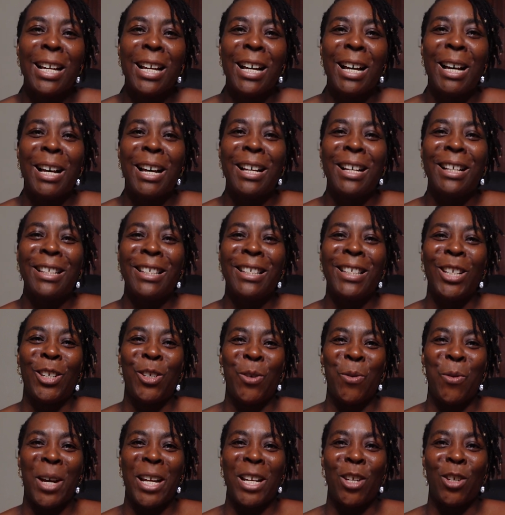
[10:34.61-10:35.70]
a
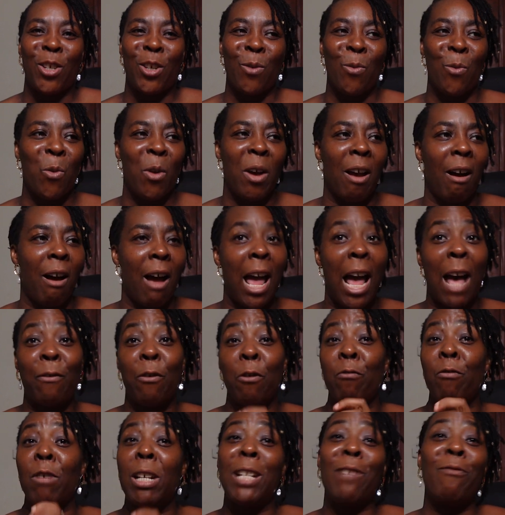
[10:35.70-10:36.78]
situation where I have
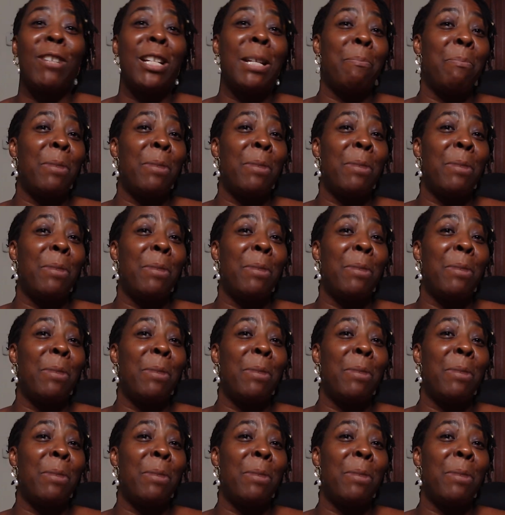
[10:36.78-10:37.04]
a really